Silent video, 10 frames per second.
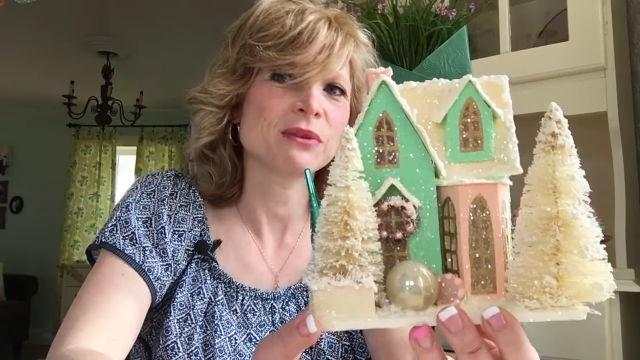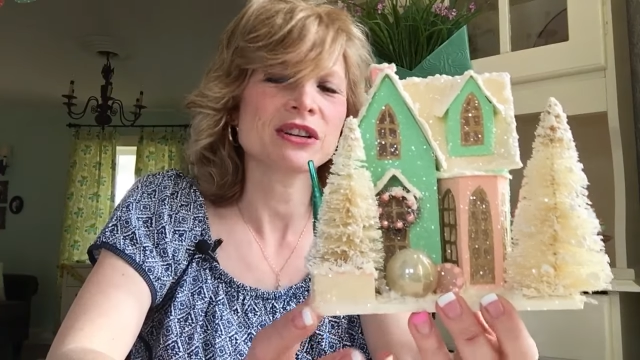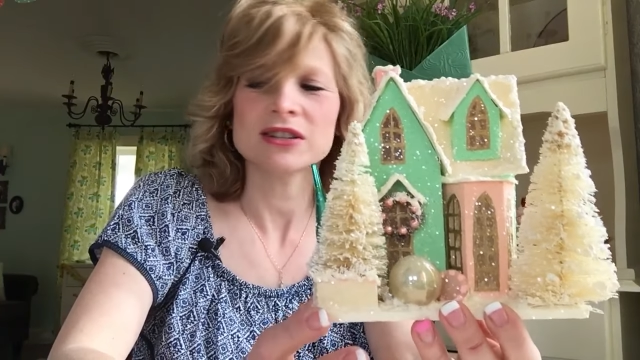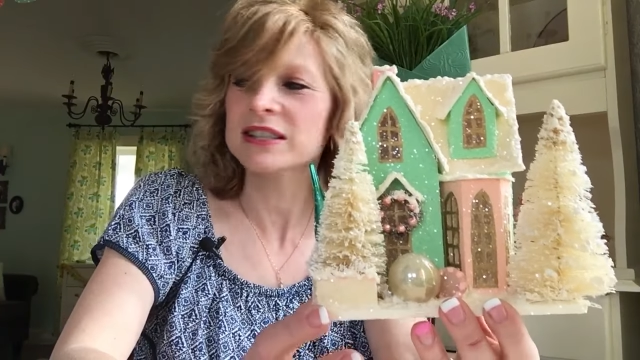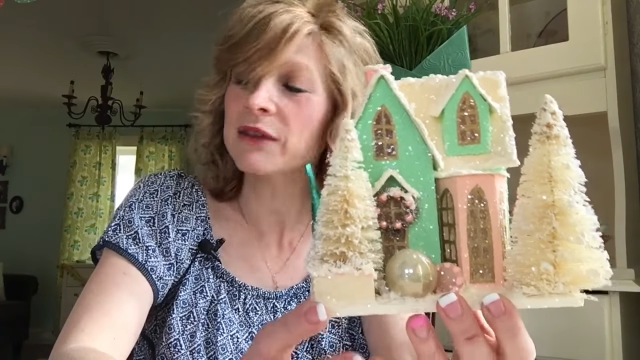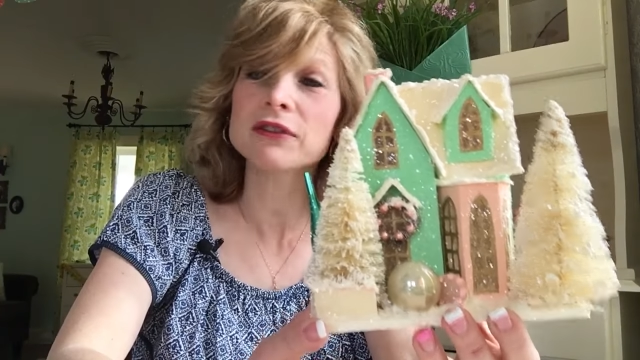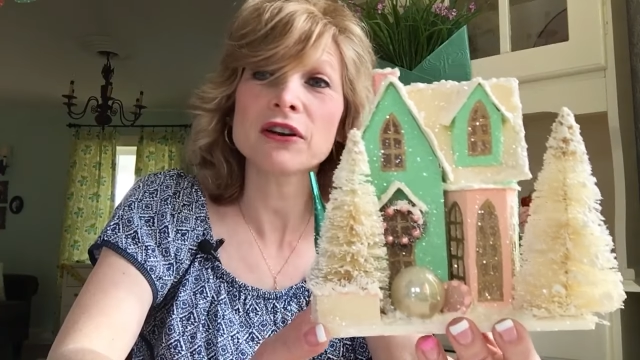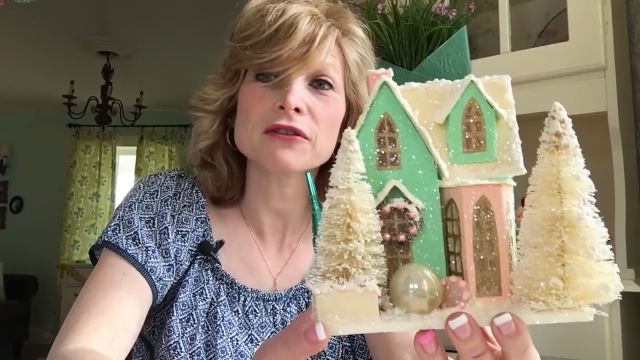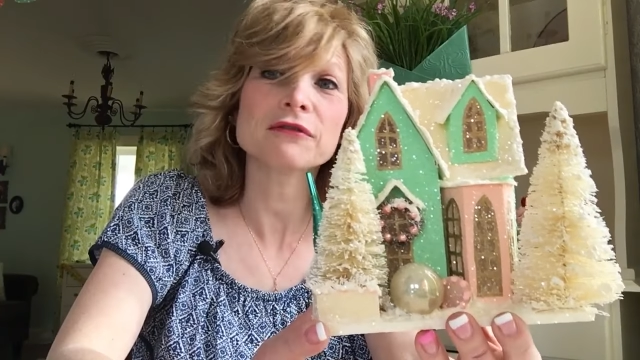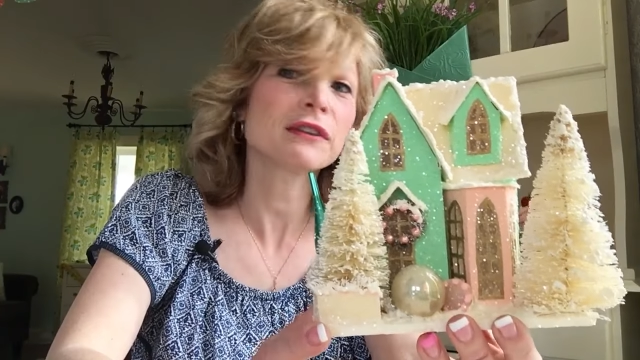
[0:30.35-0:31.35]
which
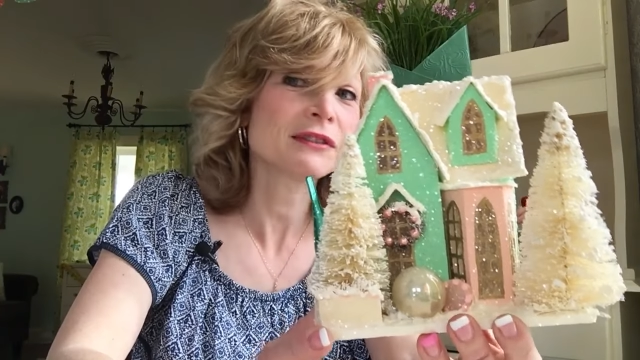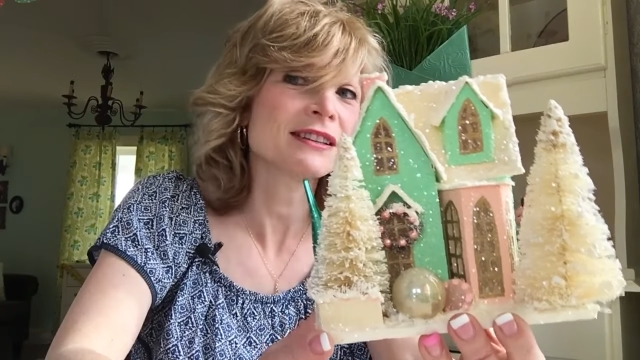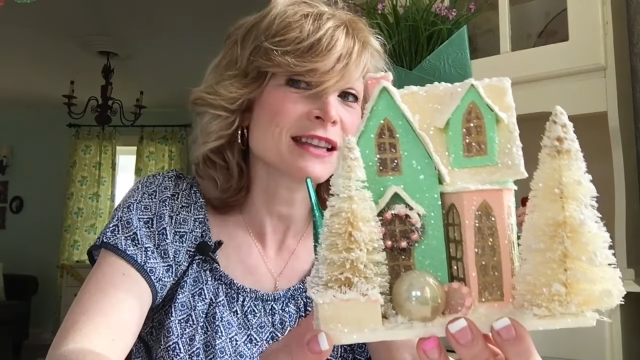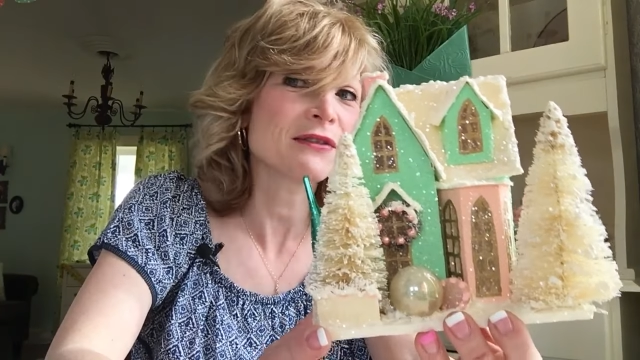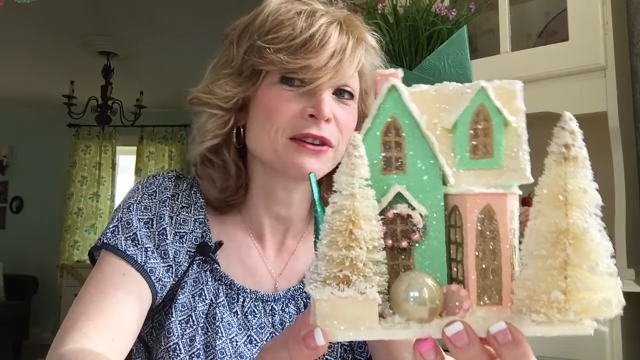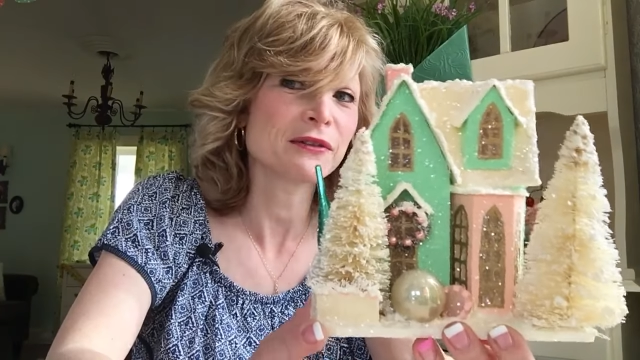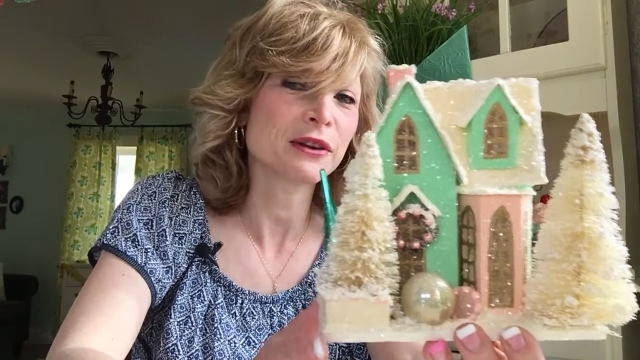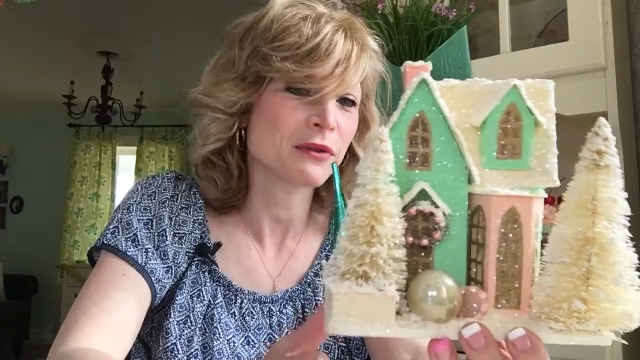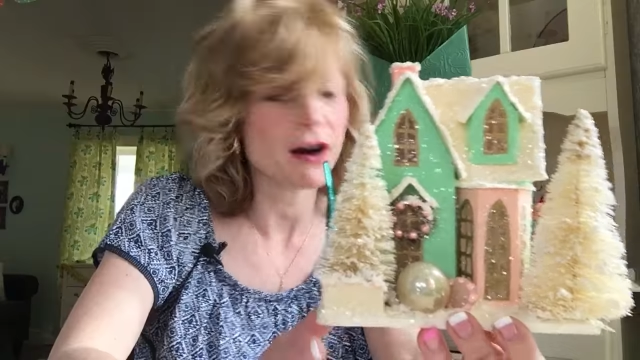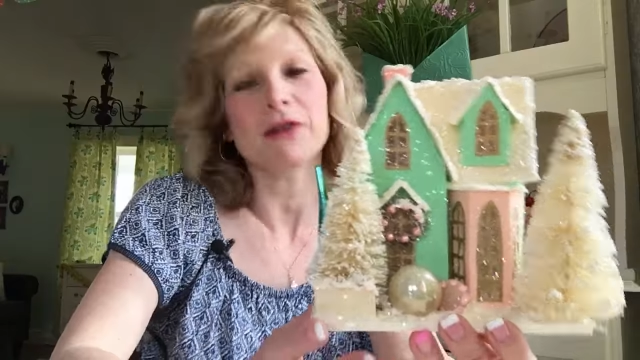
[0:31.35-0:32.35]
757 of
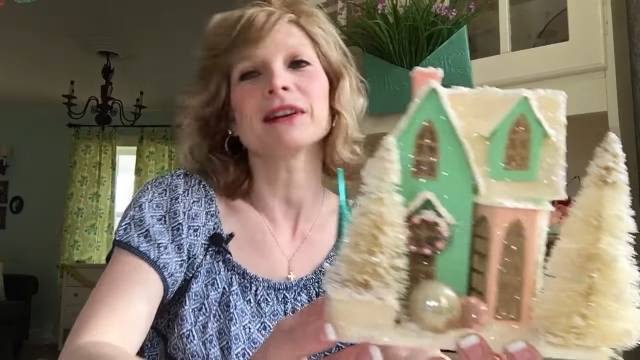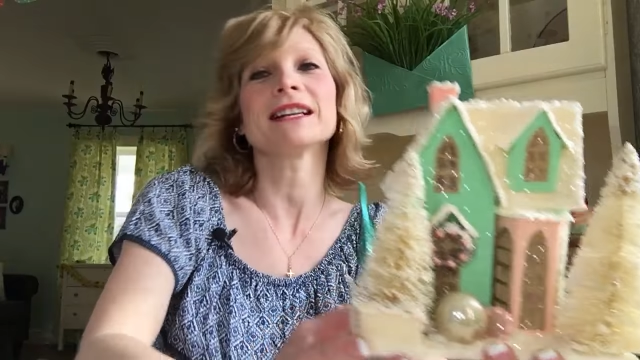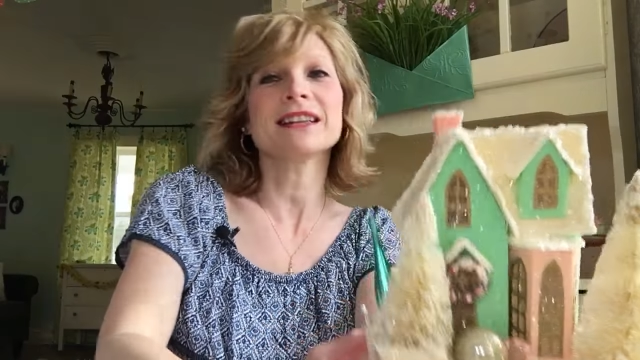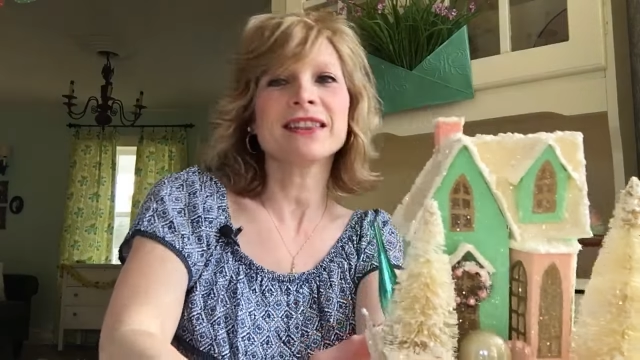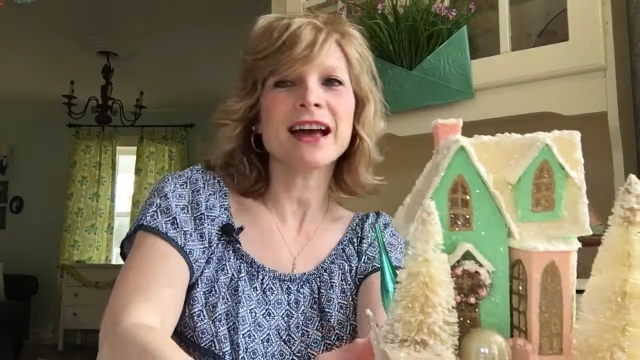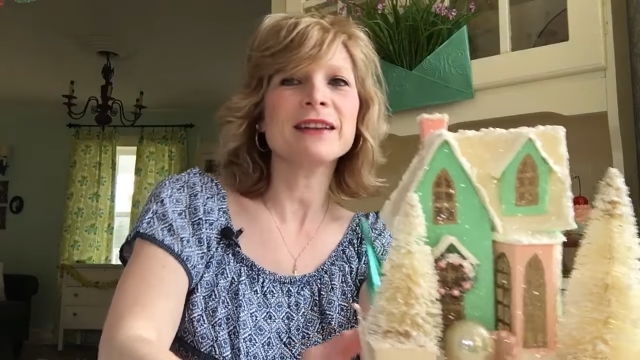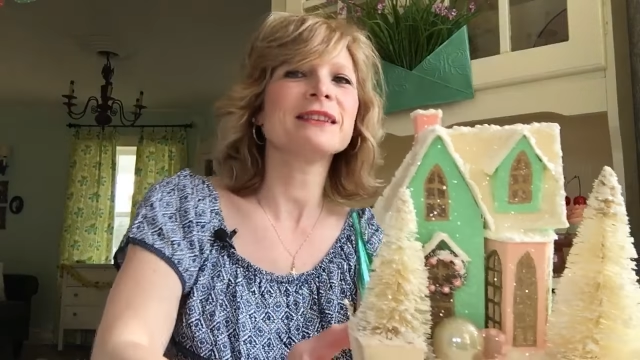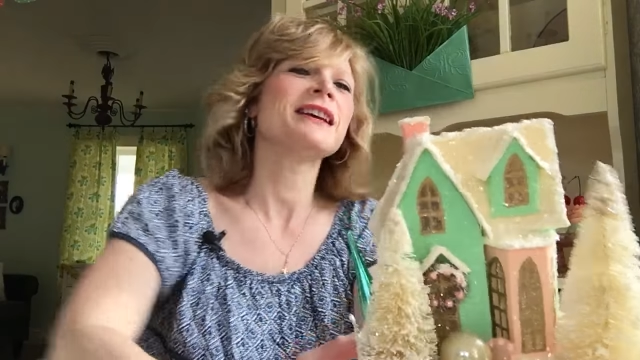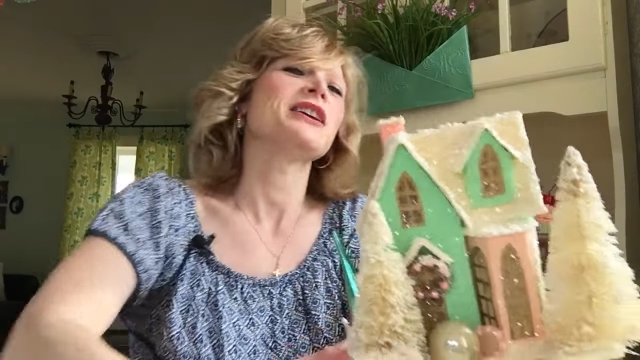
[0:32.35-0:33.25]
you already did that.